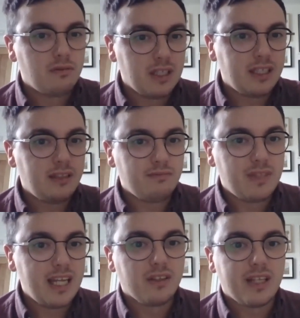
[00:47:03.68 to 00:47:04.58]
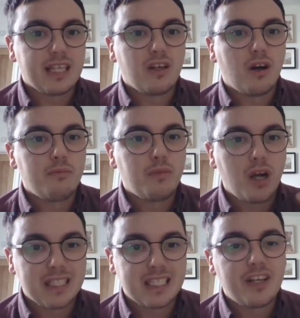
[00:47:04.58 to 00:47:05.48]
really nail that down,
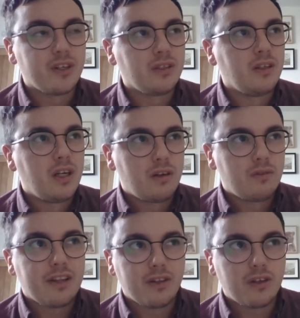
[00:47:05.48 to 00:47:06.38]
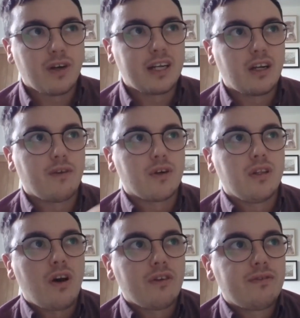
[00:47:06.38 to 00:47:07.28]
become essential rather than trying to cover a
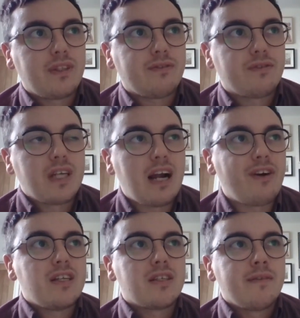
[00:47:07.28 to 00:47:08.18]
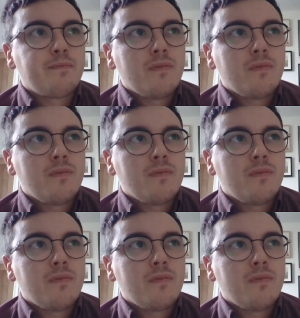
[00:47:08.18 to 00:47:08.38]
lot of different areas.